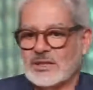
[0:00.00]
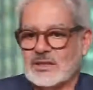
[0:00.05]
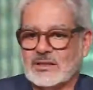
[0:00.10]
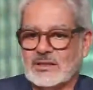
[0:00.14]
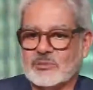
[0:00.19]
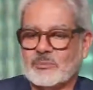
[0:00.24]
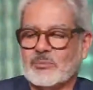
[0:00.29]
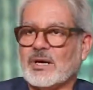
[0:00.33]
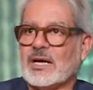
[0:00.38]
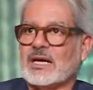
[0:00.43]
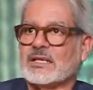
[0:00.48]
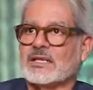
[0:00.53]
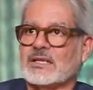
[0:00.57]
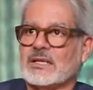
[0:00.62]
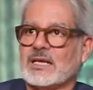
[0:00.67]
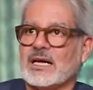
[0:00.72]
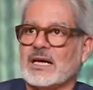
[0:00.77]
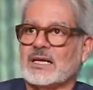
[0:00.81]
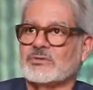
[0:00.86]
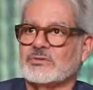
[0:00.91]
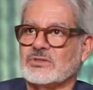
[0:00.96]
the path in
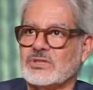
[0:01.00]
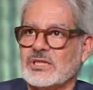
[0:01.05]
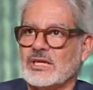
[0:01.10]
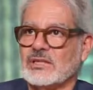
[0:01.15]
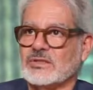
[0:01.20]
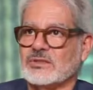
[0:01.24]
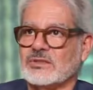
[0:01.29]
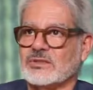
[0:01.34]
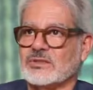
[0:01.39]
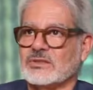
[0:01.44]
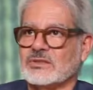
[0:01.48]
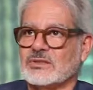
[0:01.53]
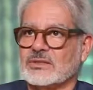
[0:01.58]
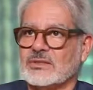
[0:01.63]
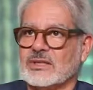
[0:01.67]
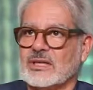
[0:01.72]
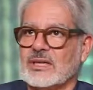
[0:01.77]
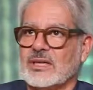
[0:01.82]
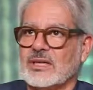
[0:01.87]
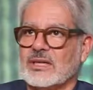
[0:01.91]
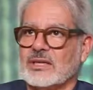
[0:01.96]
life changes,
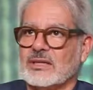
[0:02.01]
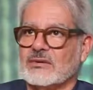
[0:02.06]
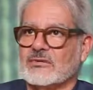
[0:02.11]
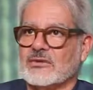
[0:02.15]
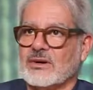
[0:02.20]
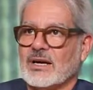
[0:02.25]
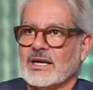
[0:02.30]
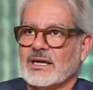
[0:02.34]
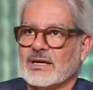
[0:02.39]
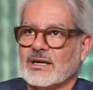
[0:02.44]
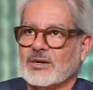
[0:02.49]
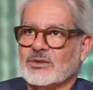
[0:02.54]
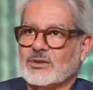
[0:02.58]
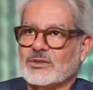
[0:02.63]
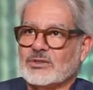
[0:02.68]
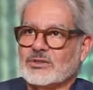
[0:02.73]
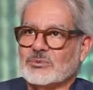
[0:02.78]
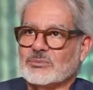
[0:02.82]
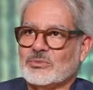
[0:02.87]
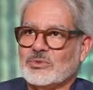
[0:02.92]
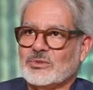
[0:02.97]
if I can
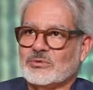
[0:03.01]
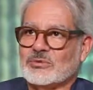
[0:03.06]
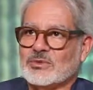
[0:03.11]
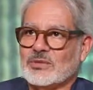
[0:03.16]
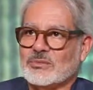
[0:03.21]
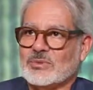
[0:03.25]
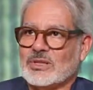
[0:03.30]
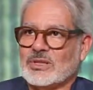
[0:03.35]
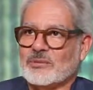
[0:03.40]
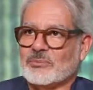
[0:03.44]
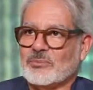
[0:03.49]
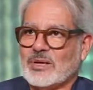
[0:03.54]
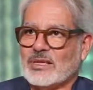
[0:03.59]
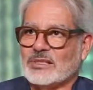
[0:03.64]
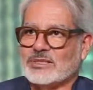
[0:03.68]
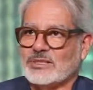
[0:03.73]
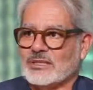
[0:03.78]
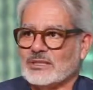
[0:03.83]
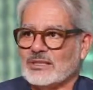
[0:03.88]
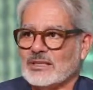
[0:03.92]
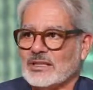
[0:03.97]
contribute from that
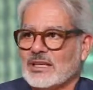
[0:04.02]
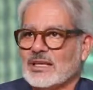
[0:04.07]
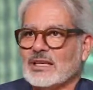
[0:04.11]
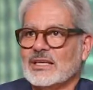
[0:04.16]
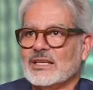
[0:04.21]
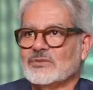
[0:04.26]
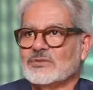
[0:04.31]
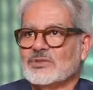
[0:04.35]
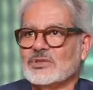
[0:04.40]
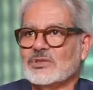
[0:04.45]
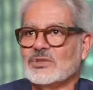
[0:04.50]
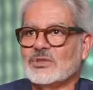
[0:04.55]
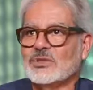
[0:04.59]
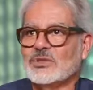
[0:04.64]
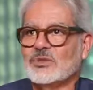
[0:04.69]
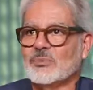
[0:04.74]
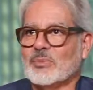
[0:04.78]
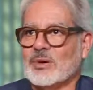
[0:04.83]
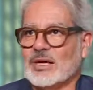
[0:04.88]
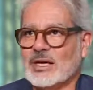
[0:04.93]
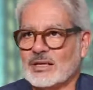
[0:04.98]
passion, even the new
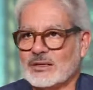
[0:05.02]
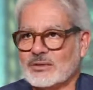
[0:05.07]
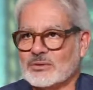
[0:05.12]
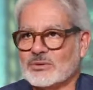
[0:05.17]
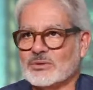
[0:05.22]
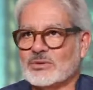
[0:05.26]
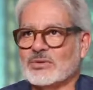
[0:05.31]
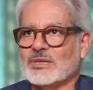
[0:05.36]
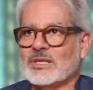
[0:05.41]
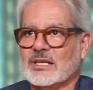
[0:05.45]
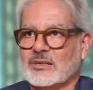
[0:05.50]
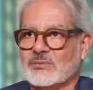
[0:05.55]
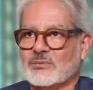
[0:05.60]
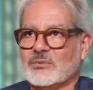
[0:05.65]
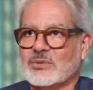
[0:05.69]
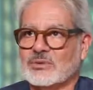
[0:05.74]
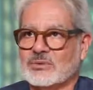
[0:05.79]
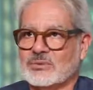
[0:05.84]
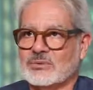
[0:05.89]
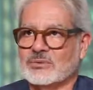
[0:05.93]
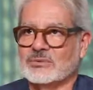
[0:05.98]
path could take me
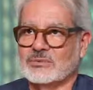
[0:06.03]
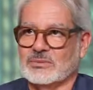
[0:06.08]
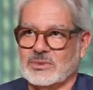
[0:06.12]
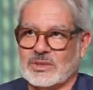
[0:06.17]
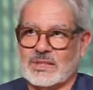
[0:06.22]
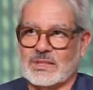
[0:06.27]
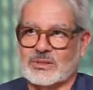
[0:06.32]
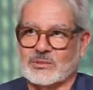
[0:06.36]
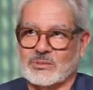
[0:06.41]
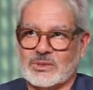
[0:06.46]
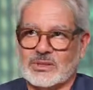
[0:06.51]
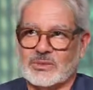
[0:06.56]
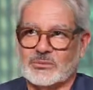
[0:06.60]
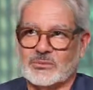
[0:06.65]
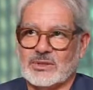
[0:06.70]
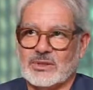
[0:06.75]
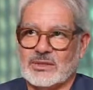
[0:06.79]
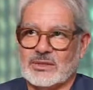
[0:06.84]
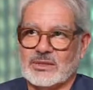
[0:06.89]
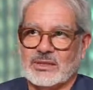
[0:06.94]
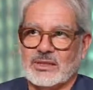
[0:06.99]
to where I want to
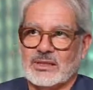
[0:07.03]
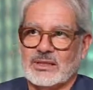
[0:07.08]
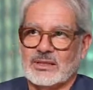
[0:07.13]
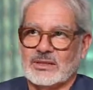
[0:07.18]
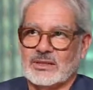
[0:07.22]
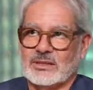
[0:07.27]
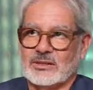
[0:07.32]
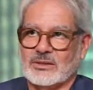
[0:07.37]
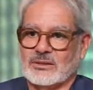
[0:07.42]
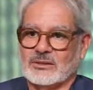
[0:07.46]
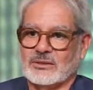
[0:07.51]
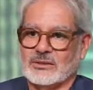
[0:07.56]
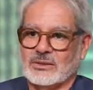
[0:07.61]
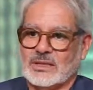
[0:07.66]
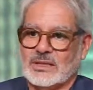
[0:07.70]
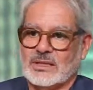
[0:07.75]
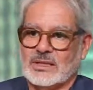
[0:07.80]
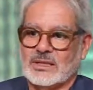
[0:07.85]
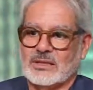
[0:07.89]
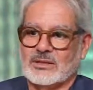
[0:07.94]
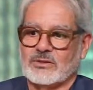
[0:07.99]
be. You know,
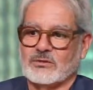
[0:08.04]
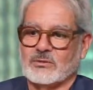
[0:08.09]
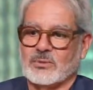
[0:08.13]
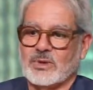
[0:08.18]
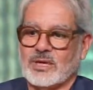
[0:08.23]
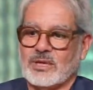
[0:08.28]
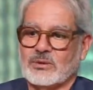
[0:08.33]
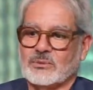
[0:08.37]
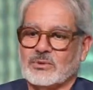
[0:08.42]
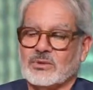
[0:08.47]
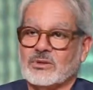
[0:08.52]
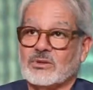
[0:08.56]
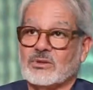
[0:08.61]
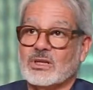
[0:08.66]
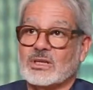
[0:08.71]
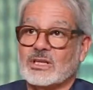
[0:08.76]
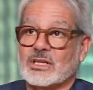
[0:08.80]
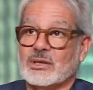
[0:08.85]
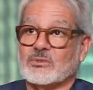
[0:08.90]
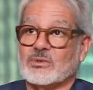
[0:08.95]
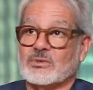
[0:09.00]
it's when we're
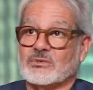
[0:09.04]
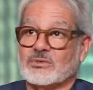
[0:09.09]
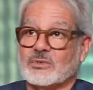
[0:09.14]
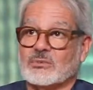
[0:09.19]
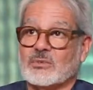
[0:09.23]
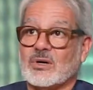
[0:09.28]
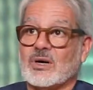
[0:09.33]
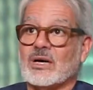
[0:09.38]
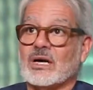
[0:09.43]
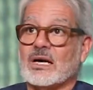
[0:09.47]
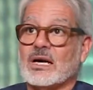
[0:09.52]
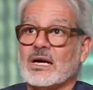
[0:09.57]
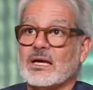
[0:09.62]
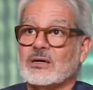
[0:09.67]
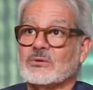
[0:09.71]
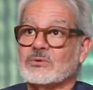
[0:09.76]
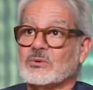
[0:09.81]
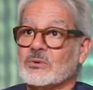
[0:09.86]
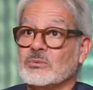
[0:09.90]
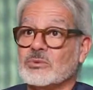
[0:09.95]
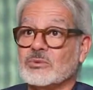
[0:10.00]
not coming from our
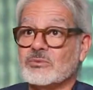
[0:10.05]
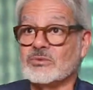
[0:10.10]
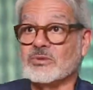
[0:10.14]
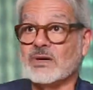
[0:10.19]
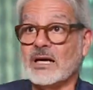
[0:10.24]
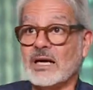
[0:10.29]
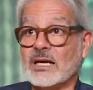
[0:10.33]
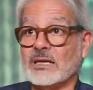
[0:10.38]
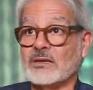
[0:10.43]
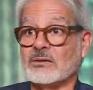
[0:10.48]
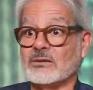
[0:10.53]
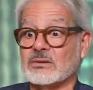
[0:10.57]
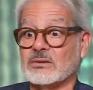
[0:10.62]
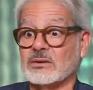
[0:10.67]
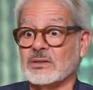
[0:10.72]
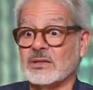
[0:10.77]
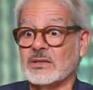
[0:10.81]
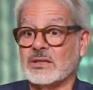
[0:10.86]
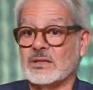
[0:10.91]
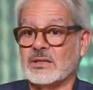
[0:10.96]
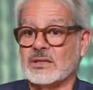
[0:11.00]
heart where we fight.
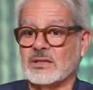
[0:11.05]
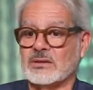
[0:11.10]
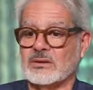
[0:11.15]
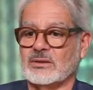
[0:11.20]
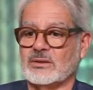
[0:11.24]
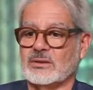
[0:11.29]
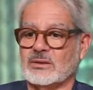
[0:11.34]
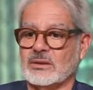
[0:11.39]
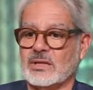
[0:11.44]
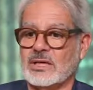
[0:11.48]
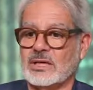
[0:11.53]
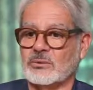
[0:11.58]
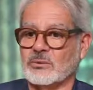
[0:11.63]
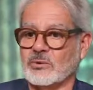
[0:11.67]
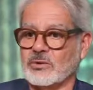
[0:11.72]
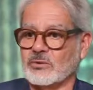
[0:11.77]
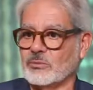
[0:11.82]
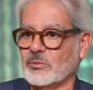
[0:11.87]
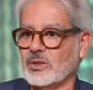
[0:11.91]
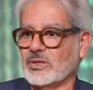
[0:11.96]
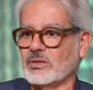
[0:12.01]
You know, I
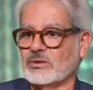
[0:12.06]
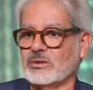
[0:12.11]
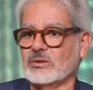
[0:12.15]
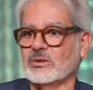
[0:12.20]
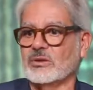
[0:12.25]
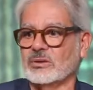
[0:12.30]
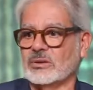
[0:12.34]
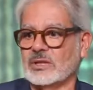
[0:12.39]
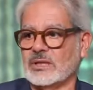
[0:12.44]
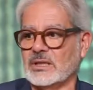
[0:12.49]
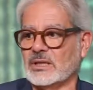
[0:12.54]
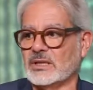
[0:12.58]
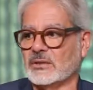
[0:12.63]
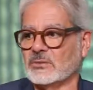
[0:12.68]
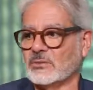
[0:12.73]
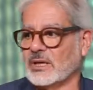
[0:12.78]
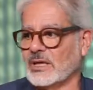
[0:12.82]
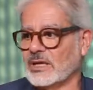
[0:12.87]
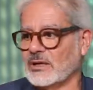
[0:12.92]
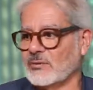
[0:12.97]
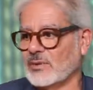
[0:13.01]
was meant to go here,
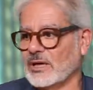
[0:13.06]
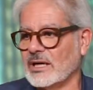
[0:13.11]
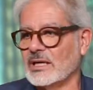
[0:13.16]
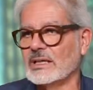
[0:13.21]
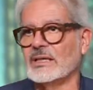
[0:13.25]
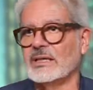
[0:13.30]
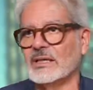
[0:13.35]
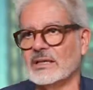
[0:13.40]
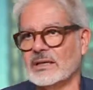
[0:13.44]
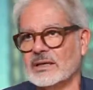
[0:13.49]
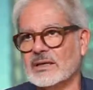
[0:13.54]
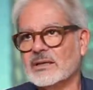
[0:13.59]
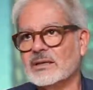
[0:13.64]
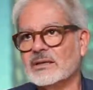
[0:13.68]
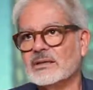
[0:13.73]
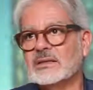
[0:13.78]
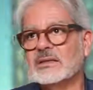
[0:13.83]
why am I there?